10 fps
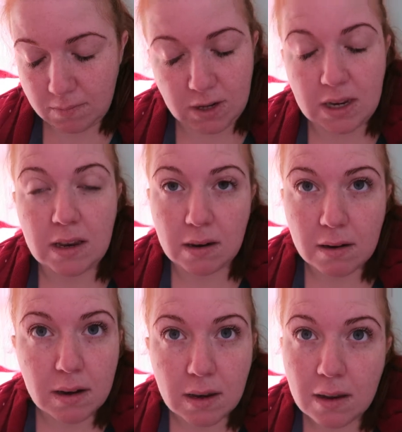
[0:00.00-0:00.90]

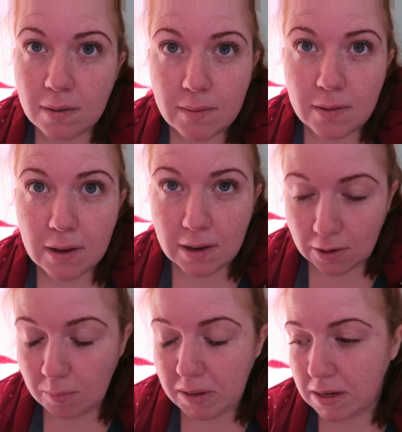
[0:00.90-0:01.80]
ridiculously
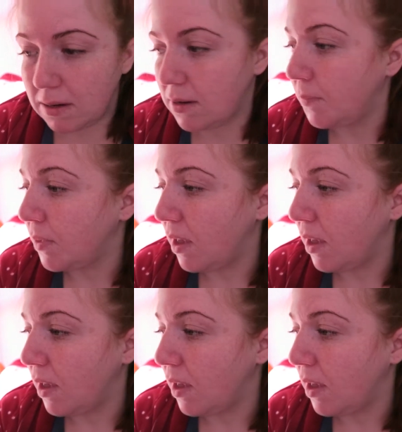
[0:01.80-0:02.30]
incompetent.